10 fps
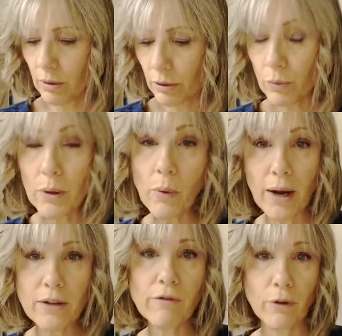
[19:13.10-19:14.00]
three
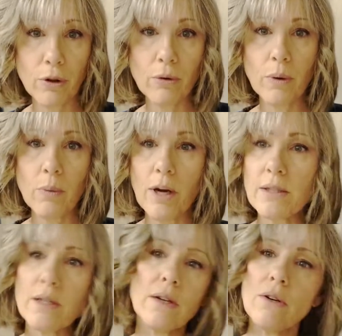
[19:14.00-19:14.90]
ways, for the three
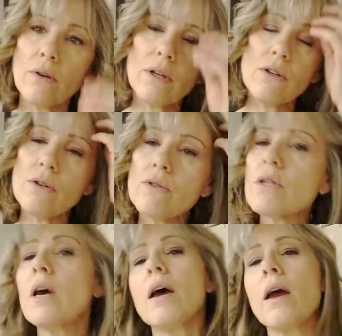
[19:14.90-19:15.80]
ways that you can use
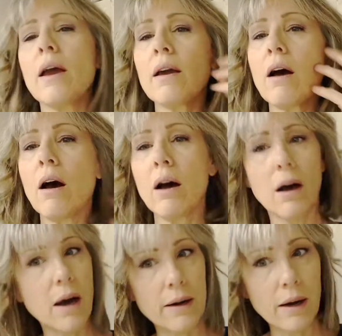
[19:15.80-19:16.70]
a
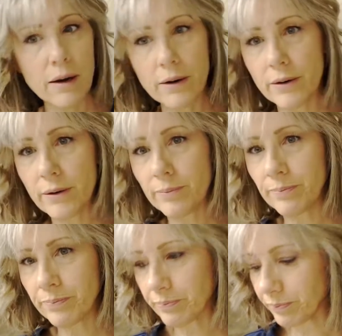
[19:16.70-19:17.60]
hot iron
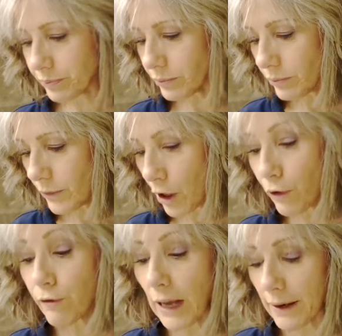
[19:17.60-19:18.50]
or
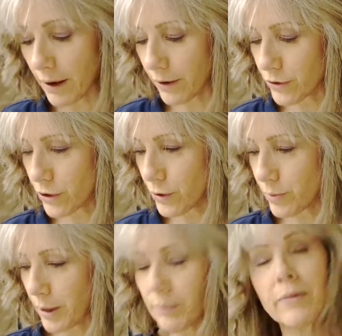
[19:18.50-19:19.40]
flat iron, excuse
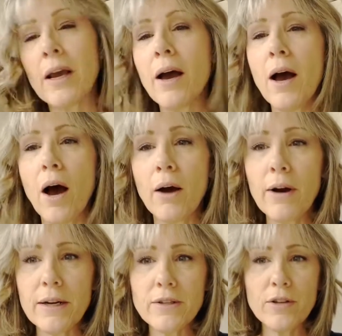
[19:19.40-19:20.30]
me. All
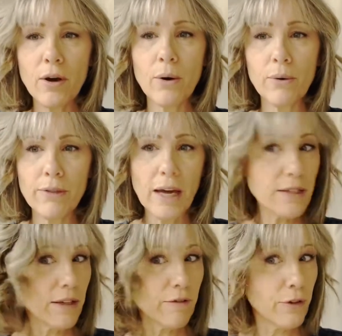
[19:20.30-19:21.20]
right, so
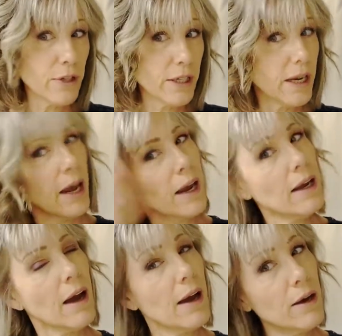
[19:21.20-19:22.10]
that's it for
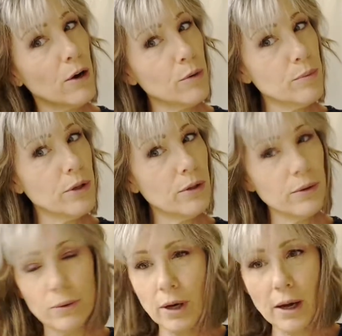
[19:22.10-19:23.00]
today. I hope
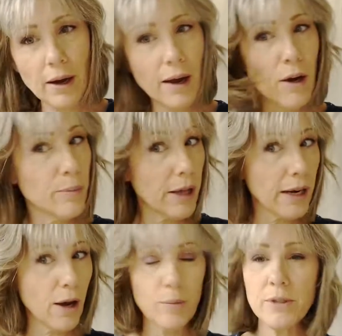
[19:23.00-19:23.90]
you, uh, I hope that
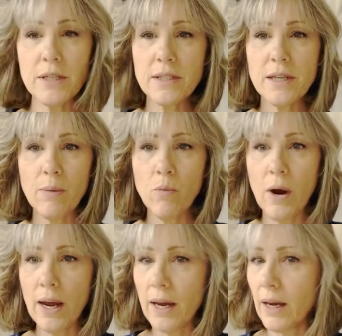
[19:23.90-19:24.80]
helps in some
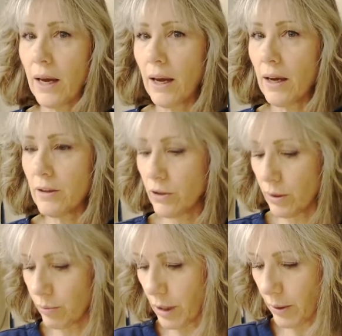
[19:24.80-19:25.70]
way and you can
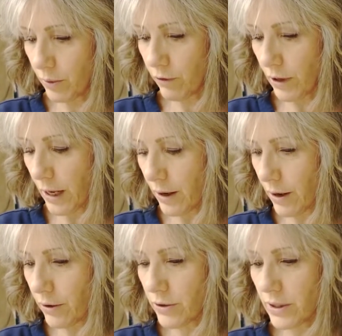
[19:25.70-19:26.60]
play with flat
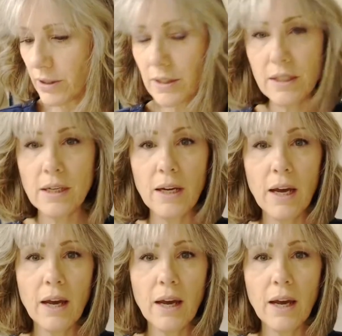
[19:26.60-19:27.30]
irons and see